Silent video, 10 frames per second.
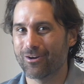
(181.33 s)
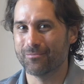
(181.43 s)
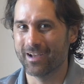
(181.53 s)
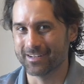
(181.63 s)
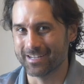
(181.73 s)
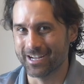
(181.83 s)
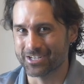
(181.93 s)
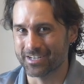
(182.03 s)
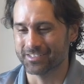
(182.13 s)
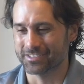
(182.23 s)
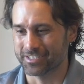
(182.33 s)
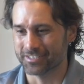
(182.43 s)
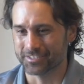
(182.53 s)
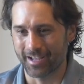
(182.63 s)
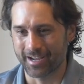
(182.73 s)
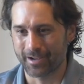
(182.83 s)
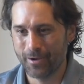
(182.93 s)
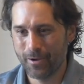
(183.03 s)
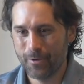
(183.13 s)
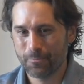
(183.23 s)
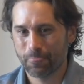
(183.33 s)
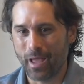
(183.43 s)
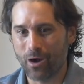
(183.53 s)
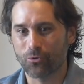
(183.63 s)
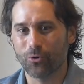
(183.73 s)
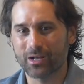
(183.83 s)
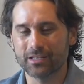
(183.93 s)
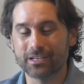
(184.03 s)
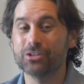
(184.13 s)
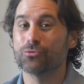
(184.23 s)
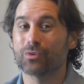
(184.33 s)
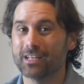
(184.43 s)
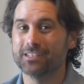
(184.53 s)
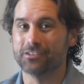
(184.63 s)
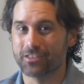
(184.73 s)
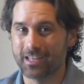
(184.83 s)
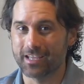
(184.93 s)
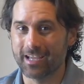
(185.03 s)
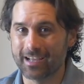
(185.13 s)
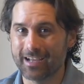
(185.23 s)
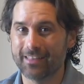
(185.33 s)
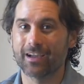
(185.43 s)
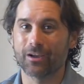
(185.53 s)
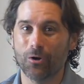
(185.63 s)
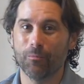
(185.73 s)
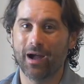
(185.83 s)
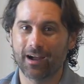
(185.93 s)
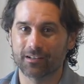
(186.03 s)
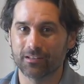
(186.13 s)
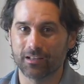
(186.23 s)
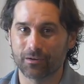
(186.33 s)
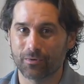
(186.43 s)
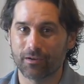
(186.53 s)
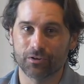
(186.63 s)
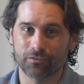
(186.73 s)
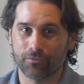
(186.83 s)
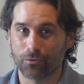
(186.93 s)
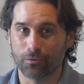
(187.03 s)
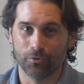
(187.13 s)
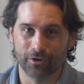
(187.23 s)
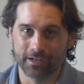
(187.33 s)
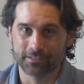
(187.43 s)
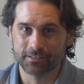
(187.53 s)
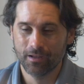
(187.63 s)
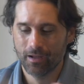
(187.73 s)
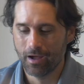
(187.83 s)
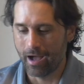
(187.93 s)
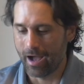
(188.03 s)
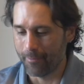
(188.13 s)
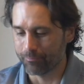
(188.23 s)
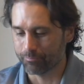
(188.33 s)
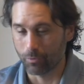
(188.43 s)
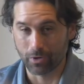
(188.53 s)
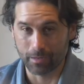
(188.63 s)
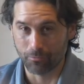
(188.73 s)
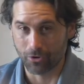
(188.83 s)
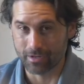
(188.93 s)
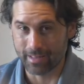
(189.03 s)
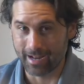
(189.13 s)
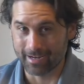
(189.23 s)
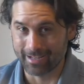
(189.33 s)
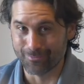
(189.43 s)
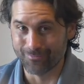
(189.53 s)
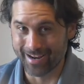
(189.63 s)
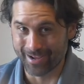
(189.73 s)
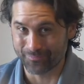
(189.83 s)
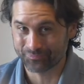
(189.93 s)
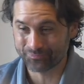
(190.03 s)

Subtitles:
of meditation is just like, how quickly can you realize you're thinking and then go back to whatever your focal point is. But we'll get more into that in a minute.